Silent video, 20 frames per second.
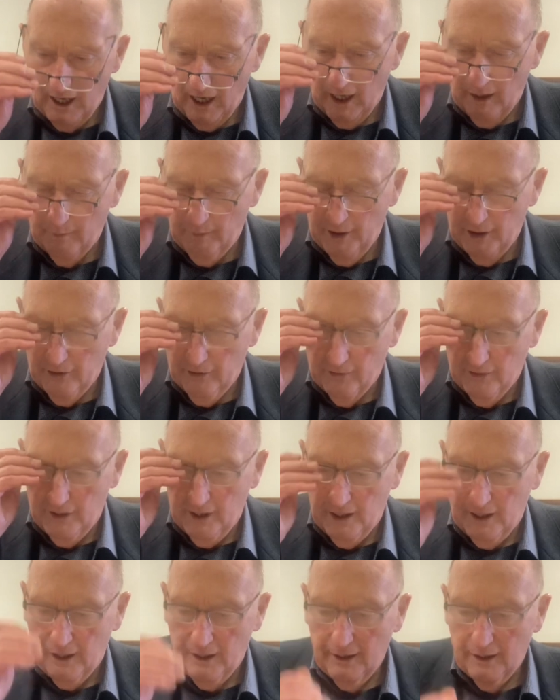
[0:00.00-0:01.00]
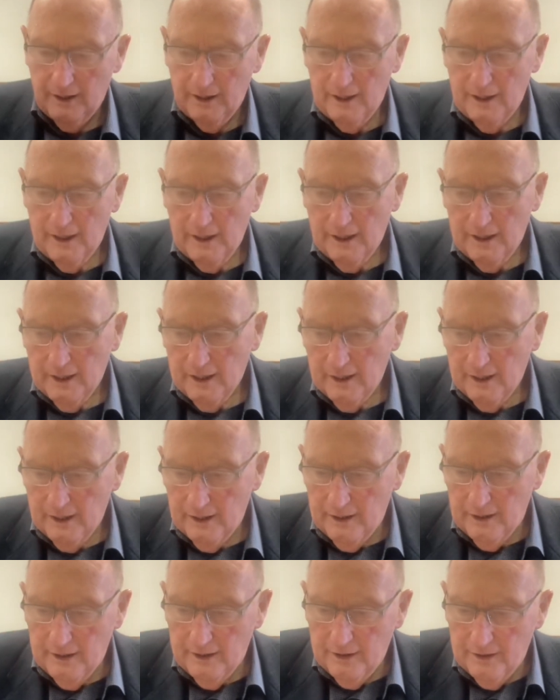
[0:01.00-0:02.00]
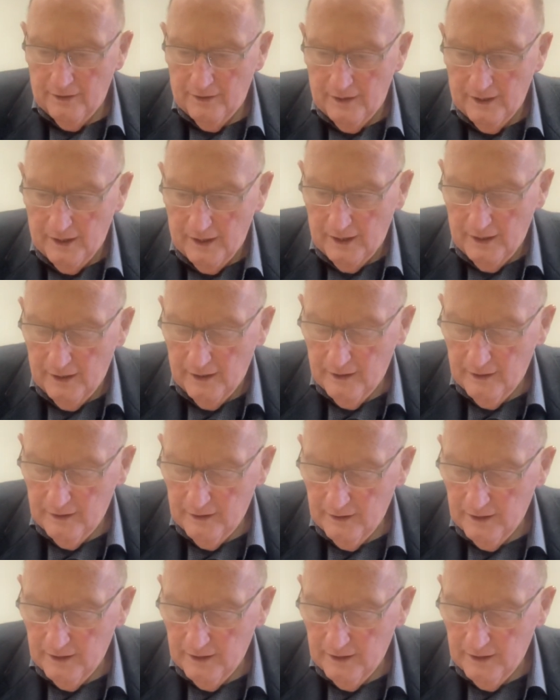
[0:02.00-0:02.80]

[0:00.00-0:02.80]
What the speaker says: about the